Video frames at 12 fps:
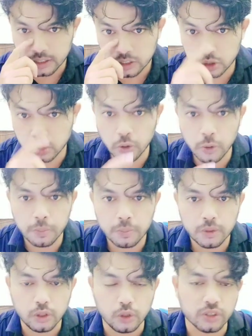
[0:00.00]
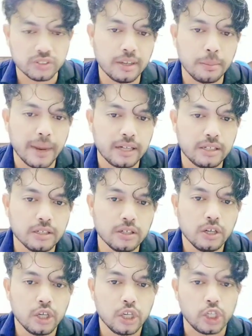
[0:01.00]
So does not matter,
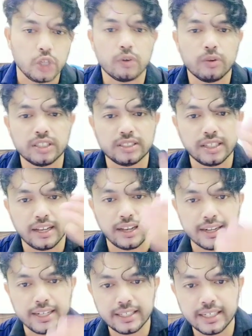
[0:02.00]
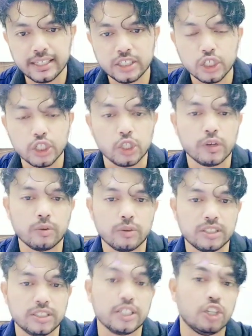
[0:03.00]
you are watching cricket, you are
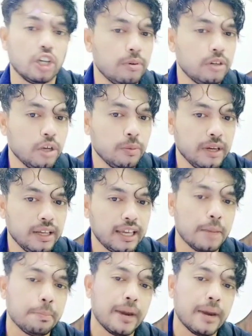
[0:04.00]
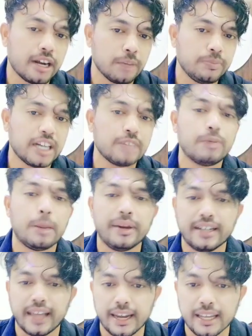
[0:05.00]
watching WWE, a part of that maybe
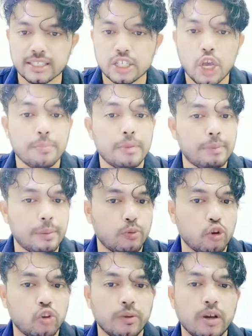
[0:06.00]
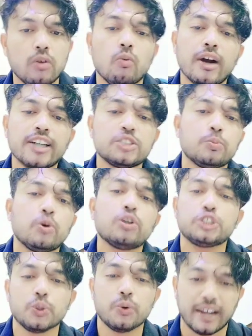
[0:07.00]
tennis, maybe football, what
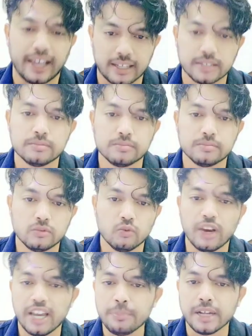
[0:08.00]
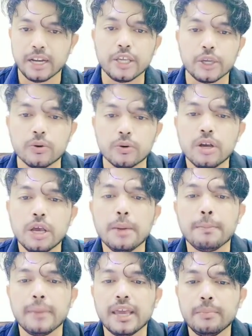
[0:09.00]
sports you like. Why I'm telling you,
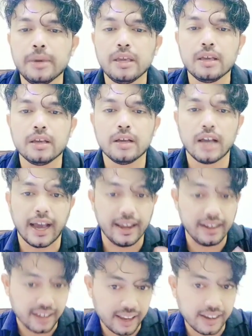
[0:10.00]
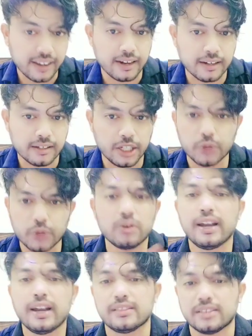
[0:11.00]
maybe I like cricket, you
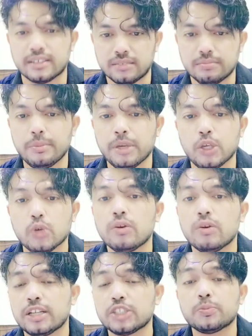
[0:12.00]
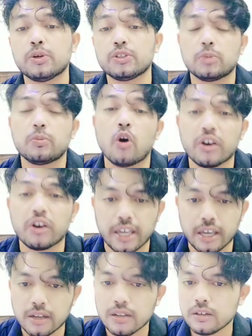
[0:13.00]
don't like that, maybe you are a sports of
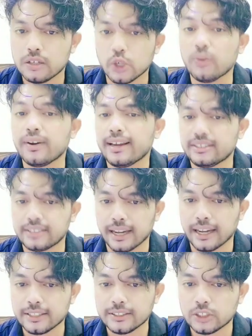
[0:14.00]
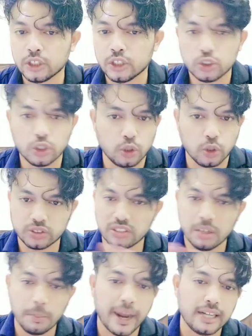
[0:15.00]
hockey, you like tennis. So does
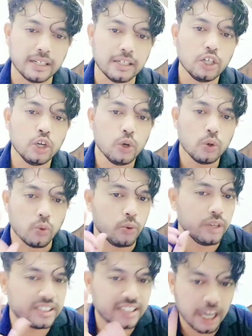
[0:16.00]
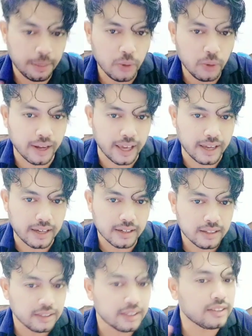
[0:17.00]
not matter which game you like.
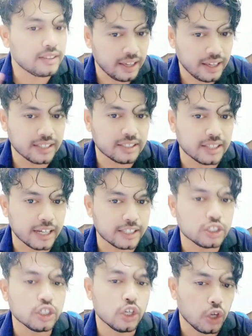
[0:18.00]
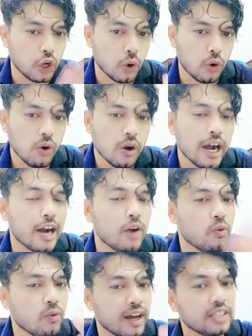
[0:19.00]
The thing is that go
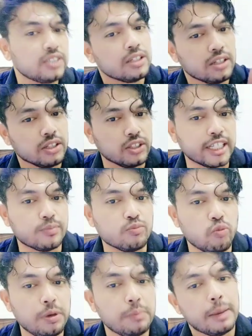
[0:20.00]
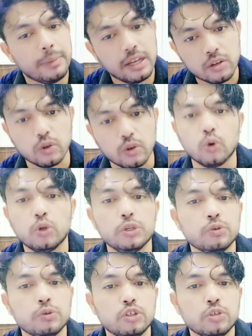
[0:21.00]
and watch that movie, maybe go to
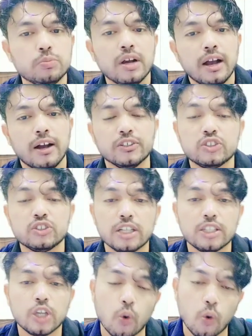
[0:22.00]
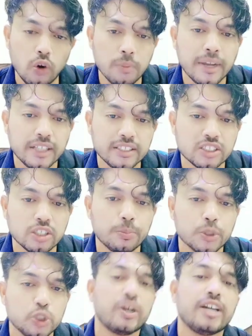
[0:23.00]
YouTube and saw the old matches.
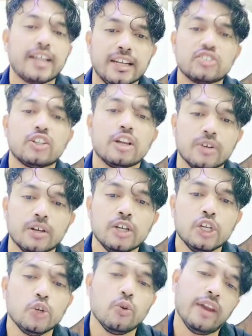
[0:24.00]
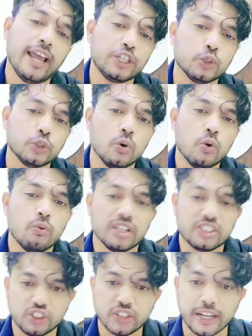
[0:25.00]
Suppose you are a tennis lover, you like to
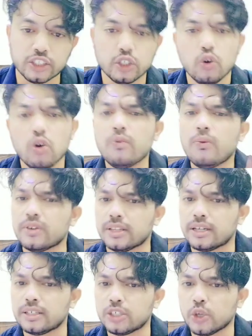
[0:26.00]
watch tennis, so go for that.